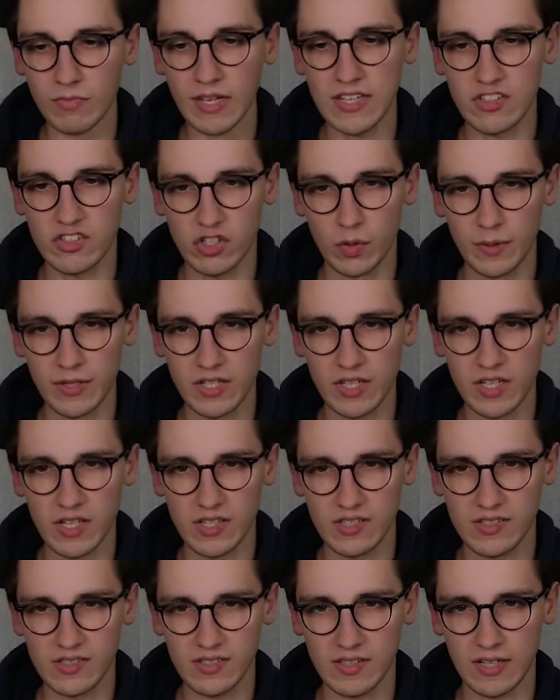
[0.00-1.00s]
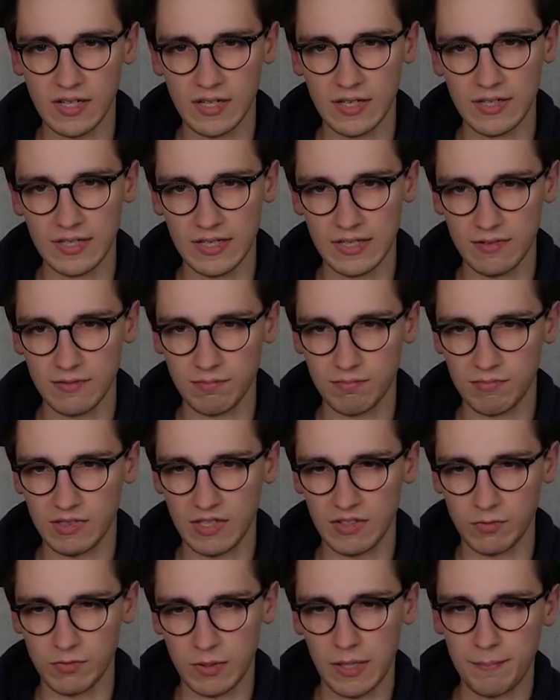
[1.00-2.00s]
And so it does.
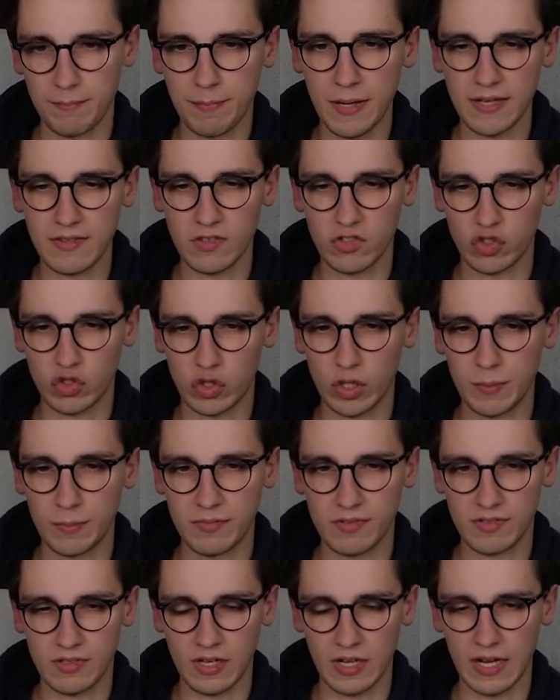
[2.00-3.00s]
Gives me a Python script.